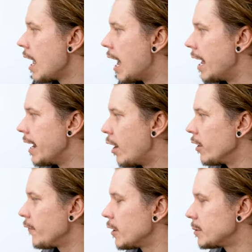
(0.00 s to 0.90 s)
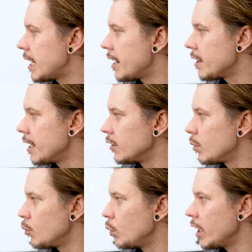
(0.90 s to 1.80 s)
Uh, now on the flip side of things,
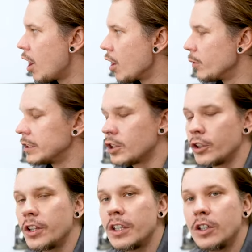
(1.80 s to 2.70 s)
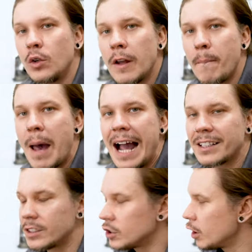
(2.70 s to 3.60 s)
when we are returning the unit
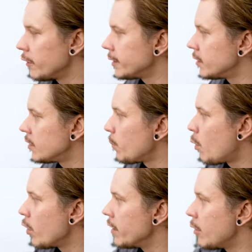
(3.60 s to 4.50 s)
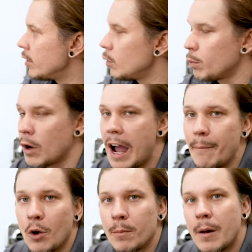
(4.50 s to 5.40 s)
back to service, it's important that we do
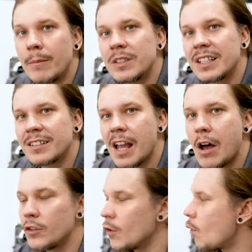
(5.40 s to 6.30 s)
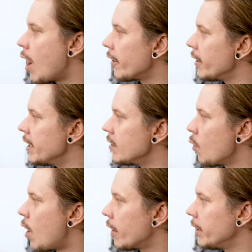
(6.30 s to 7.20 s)
prime or pump six gallons of water into
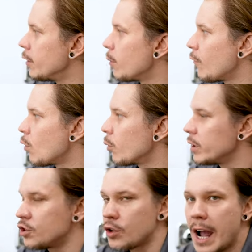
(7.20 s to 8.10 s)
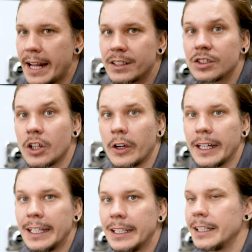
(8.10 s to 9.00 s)
the water heater before we try and start
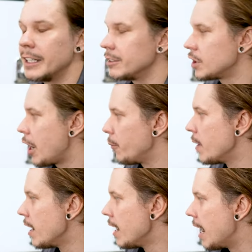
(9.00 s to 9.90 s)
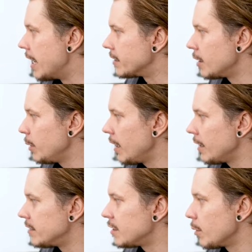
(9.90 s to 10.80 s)
heating it. So uh, it's gonna be
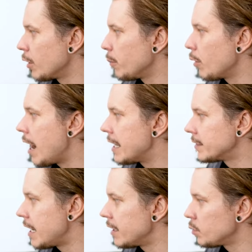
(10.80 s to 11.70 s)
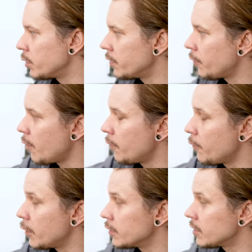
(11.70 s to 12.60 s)
a similar process. We're
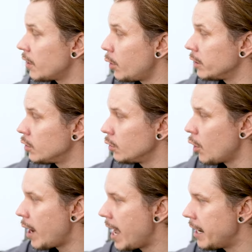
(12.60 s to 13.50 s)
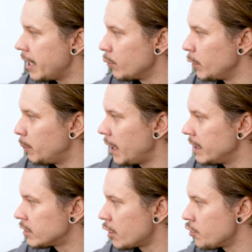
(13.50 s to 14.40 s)
first going to go ahead and
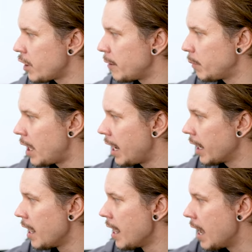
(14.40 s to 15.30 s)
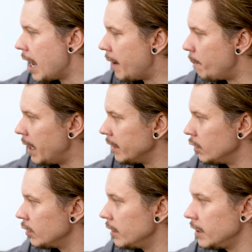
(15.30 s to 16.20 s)
replace our drain plug. Uh, might
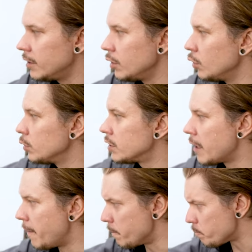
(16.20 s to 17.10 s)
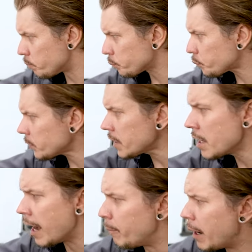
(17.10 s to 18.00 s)
you need to use some
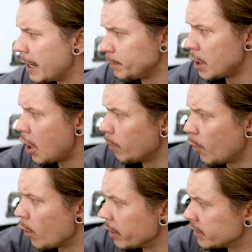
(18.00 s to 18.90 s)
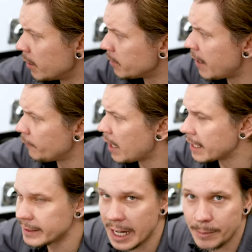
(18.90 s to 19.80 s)
uh, pipe dope or some
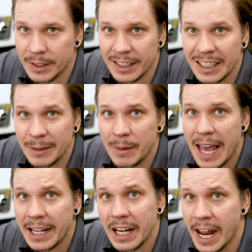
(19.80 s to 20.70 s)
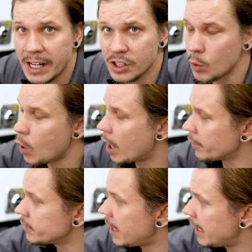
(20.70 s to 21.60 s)
Teflon tape to keep that connection
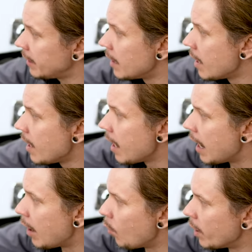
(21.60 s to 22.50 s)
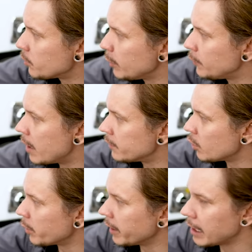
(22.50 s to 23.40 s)
watertight. Uh, once we've done
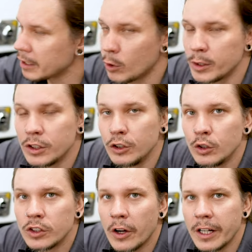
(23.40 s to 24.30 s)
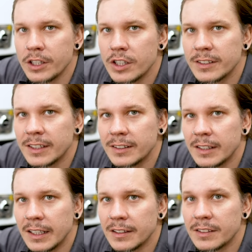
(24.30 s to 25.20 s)
so, we're again going to use our inch and a
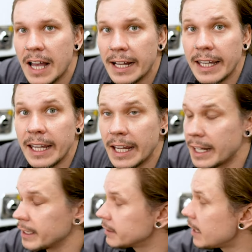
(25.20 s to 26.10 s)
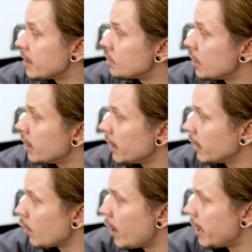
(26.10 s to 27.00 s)
16th socket and extension
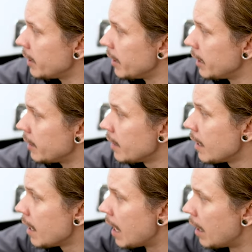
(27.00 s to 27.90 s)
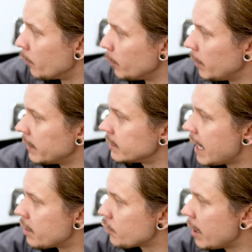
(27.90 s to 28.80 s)
and go ahead and uh, replace
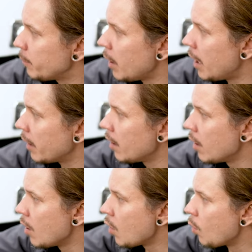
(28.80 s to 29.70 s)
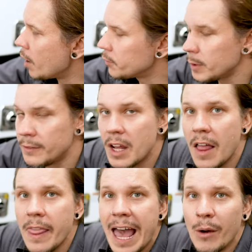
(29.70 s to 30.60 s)
that drain plug. Once we've
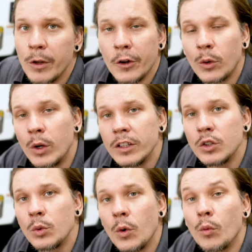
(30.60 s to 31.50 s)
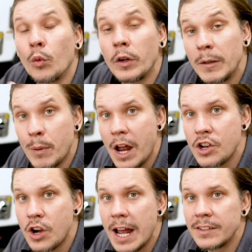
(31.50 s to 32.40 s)
done that, we are going to
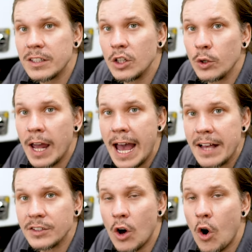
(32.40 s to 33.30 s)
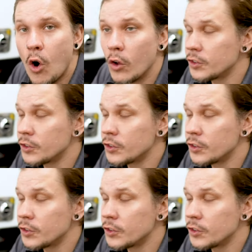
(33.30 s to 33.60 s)
repressurize the unit as a whole.